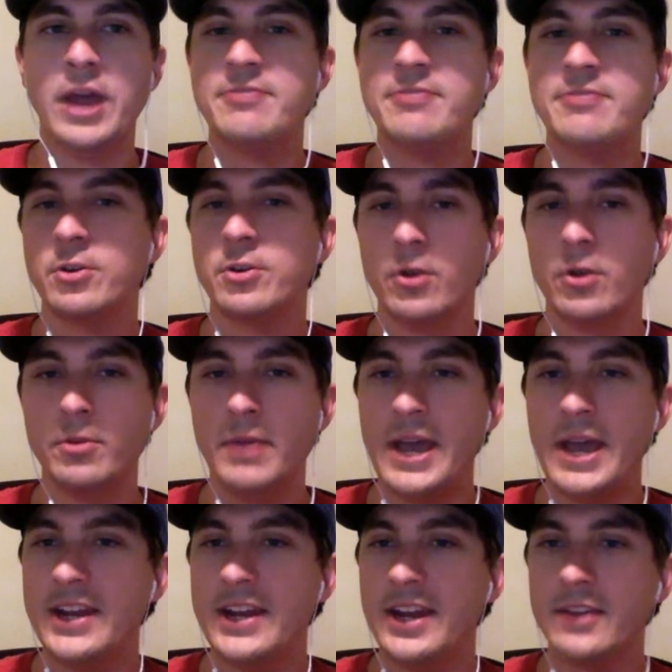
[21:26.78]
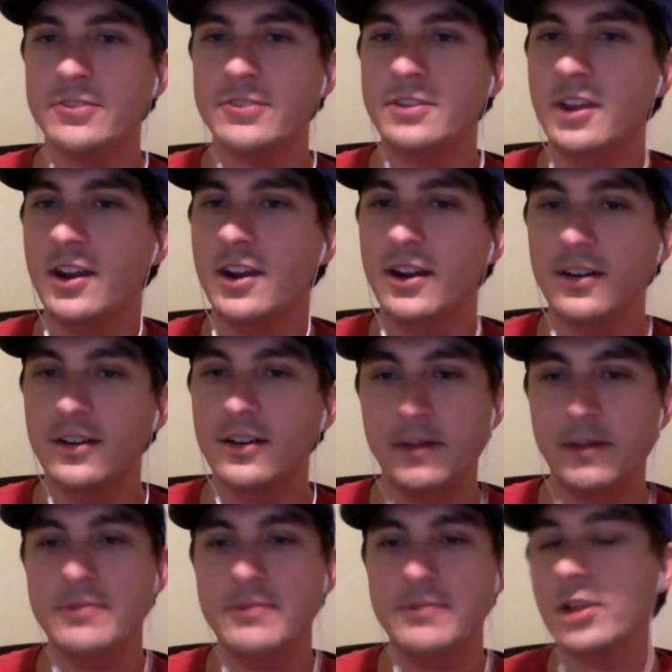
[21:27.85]
a quarterback next year, I
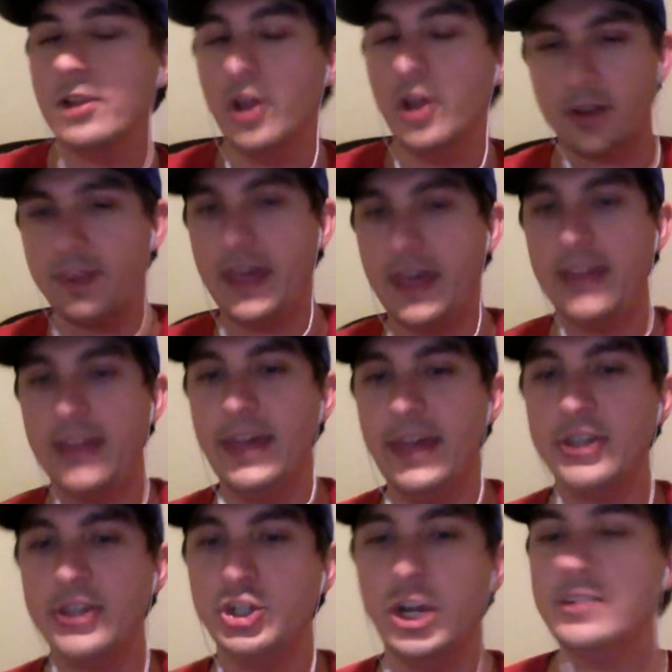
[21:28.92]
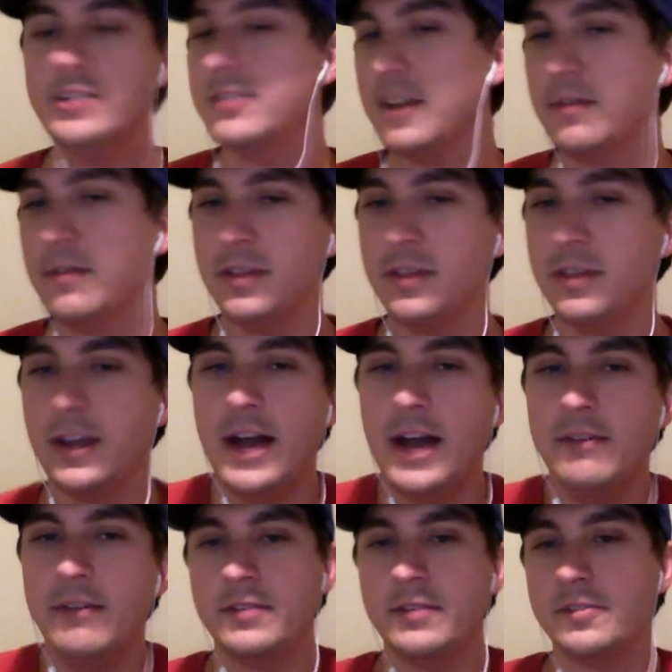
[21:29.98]
mean, look, that changes everything,
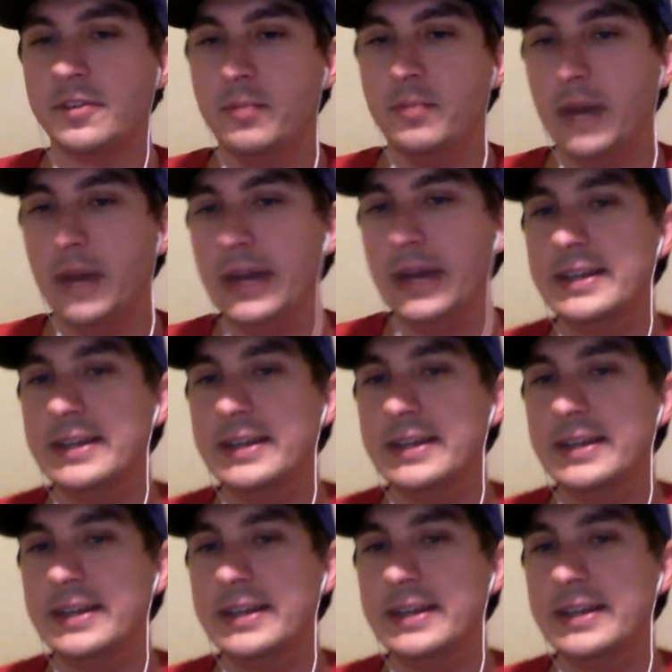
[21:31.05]
obviously. But